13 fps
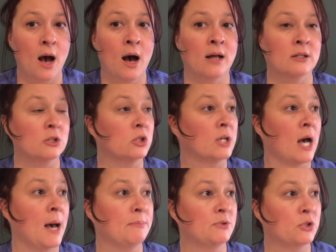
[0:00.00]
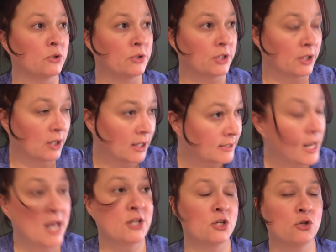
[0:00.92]
Uh, look up, turn their
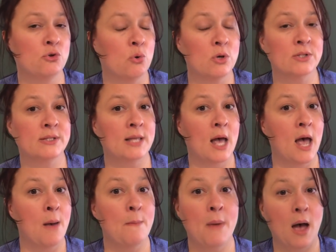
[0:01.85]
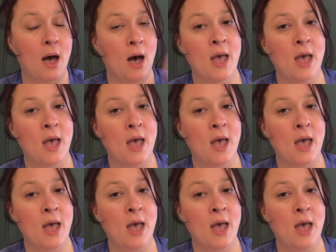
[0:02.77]
attention towards them.